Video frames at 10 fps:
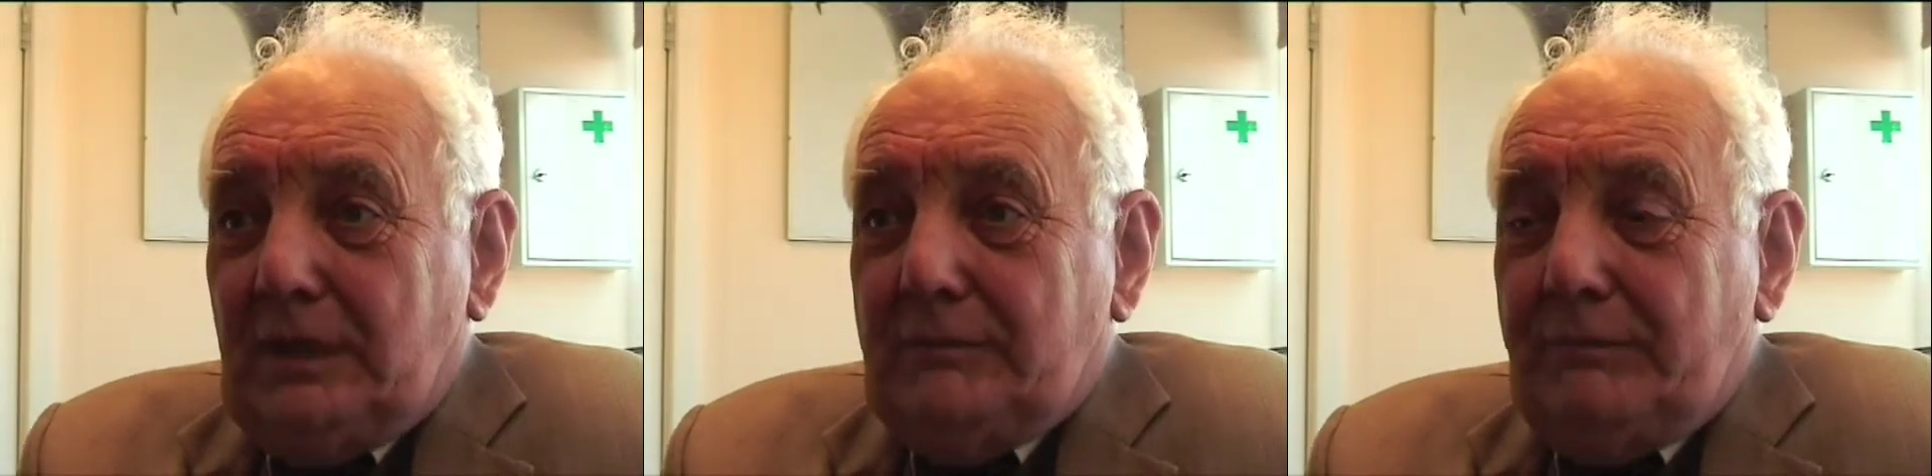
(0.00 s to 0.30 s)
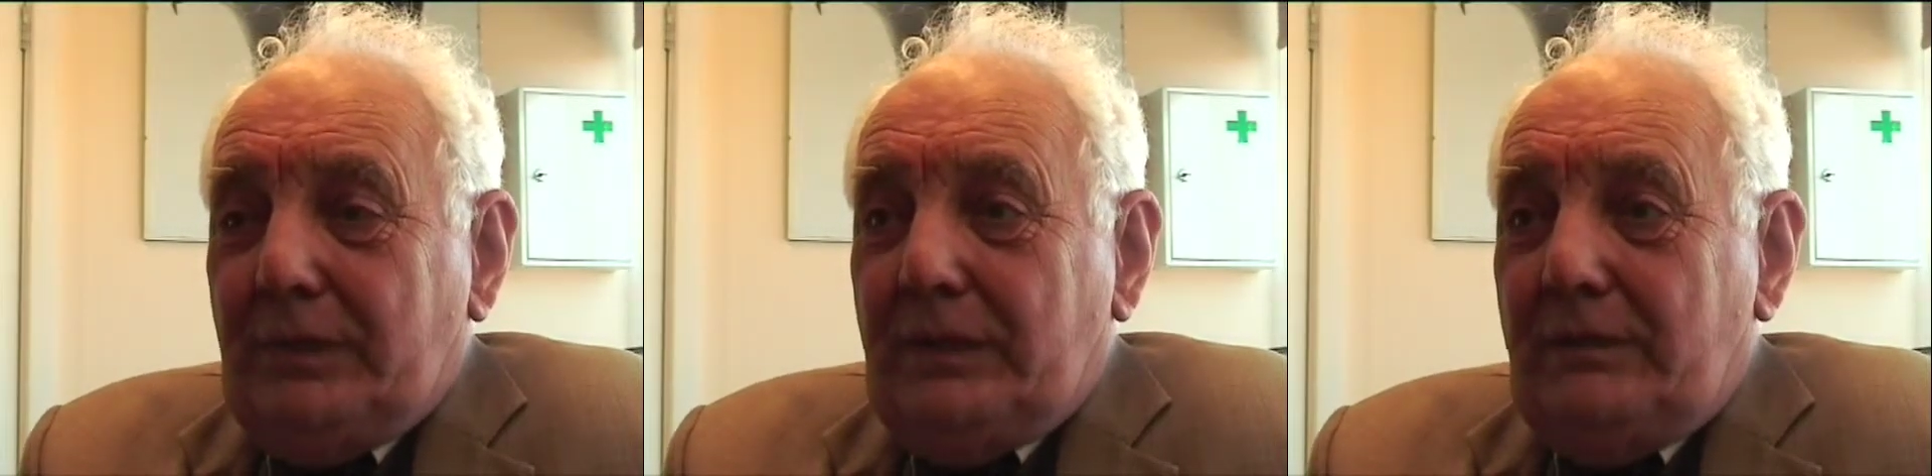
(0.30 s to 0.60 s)

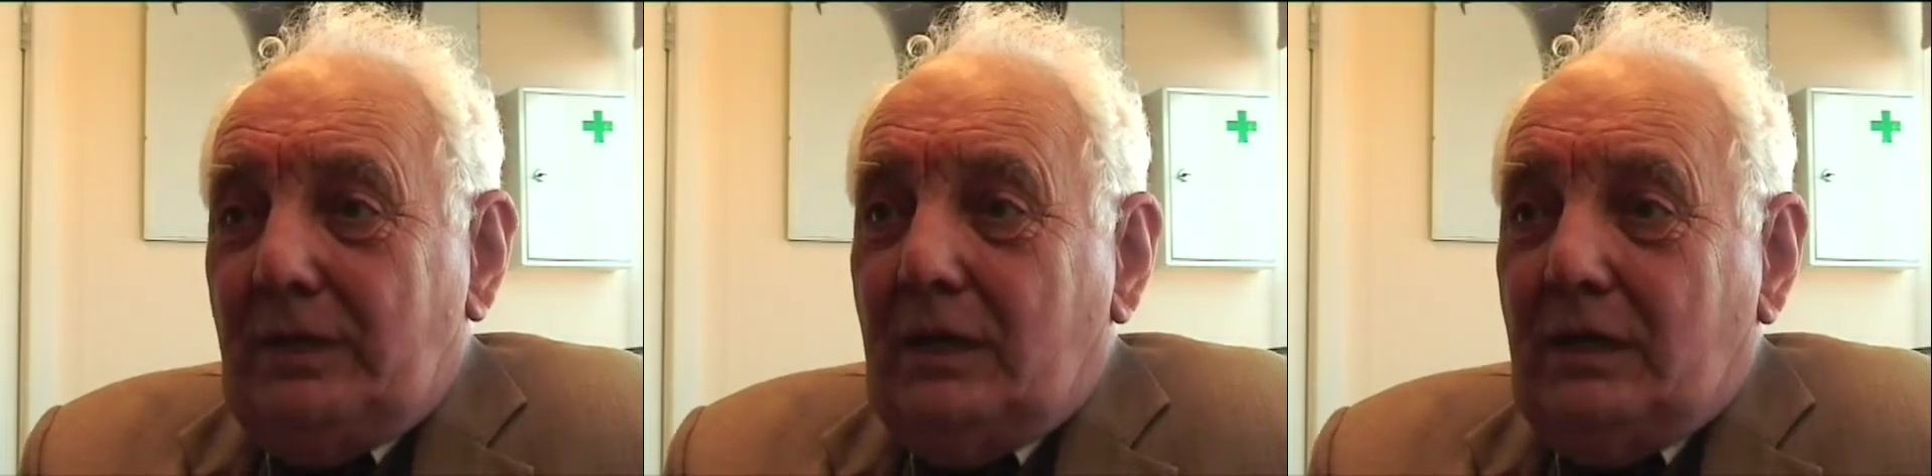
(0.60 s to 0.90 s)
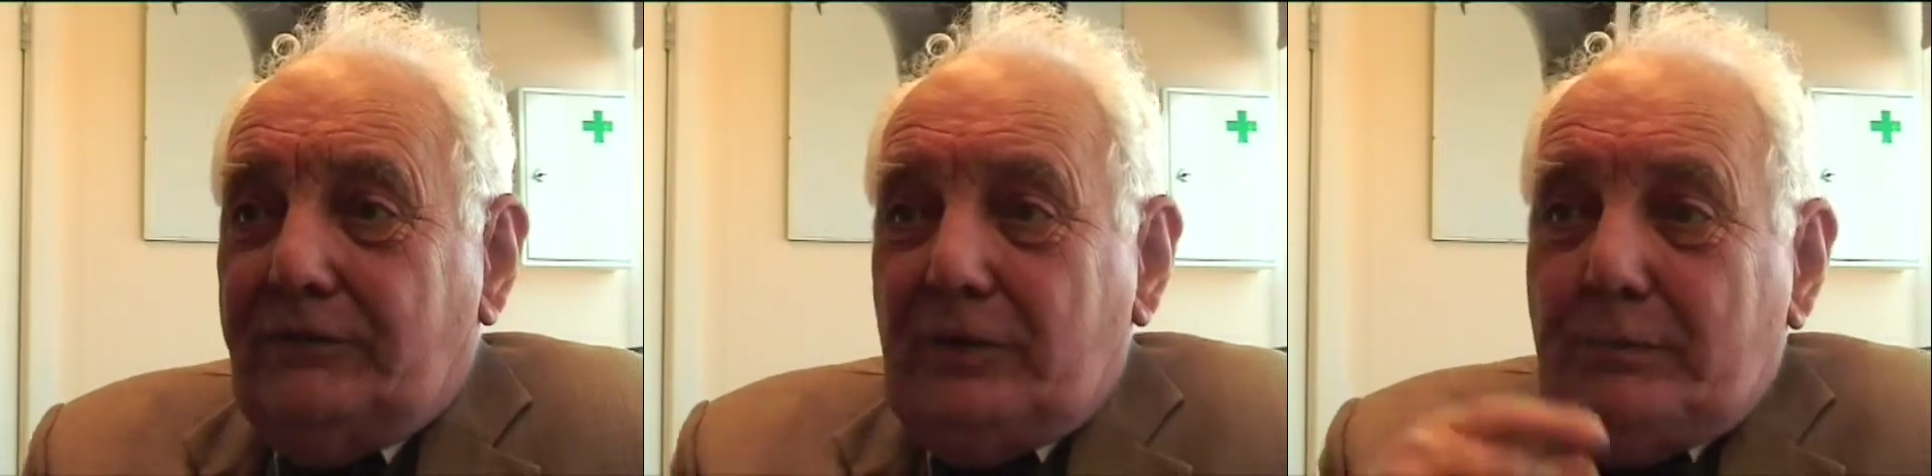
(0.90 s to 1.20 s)
and bitten
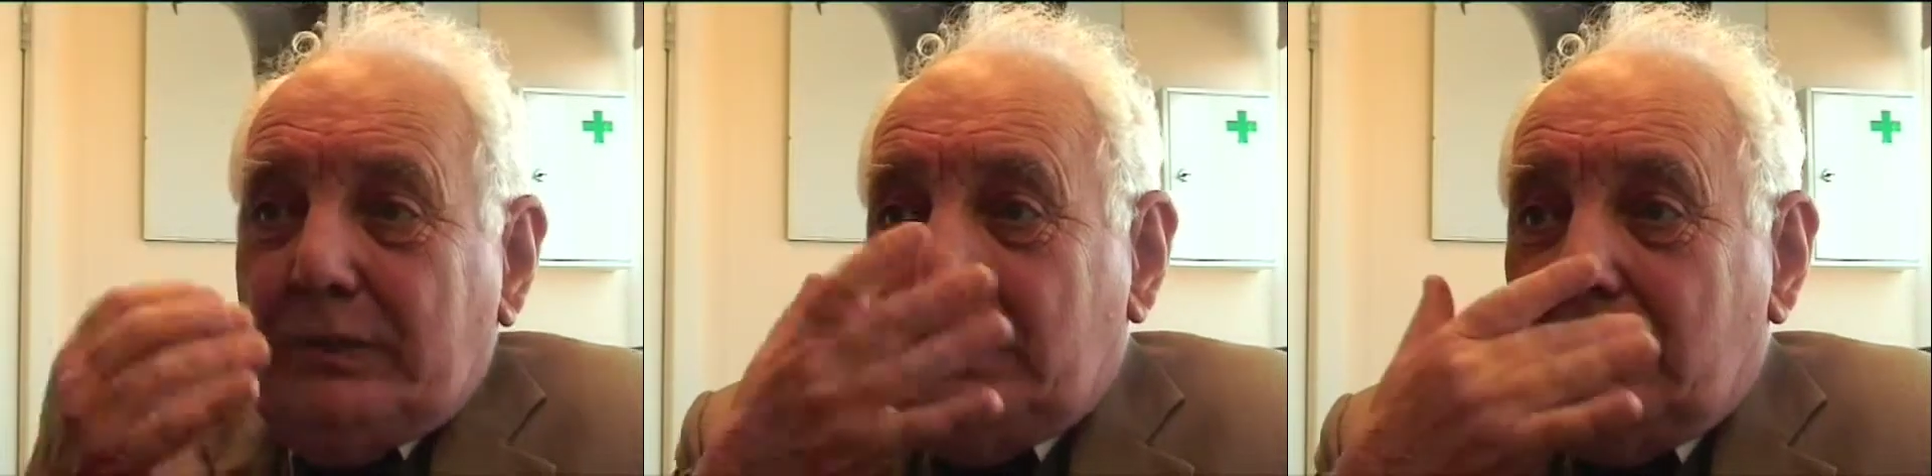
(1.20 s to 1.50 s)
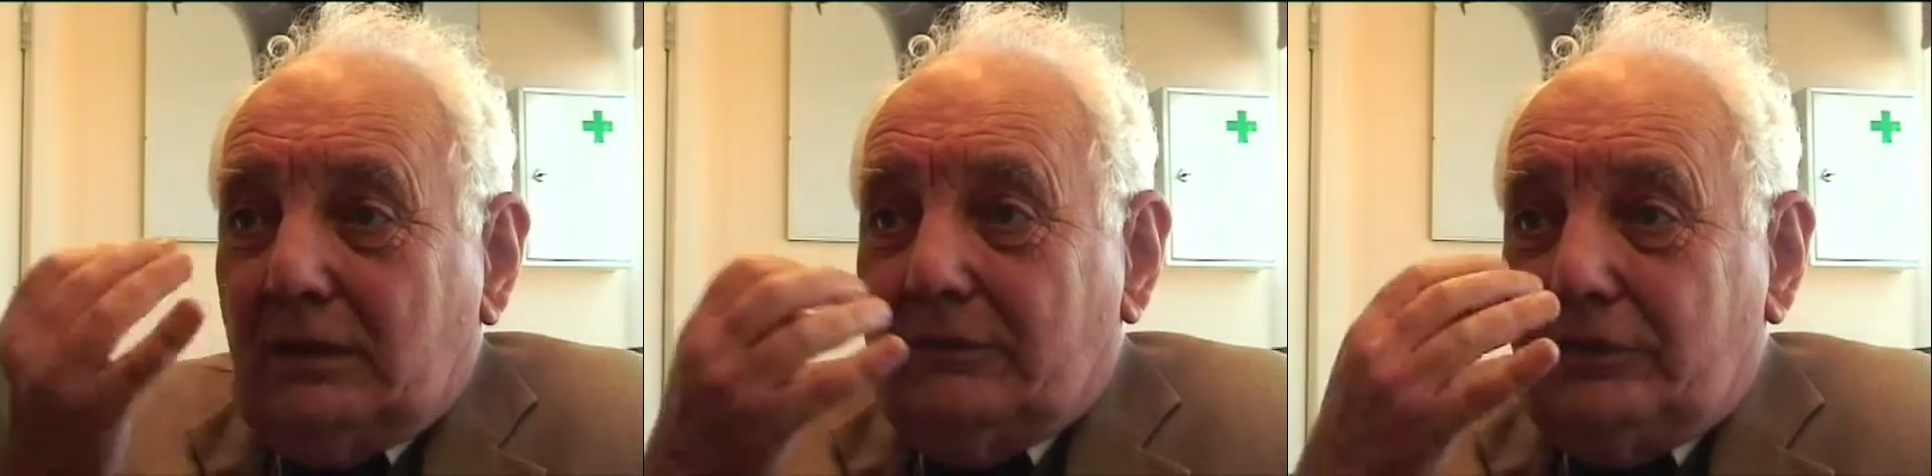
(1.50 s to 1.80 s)
half the beak off.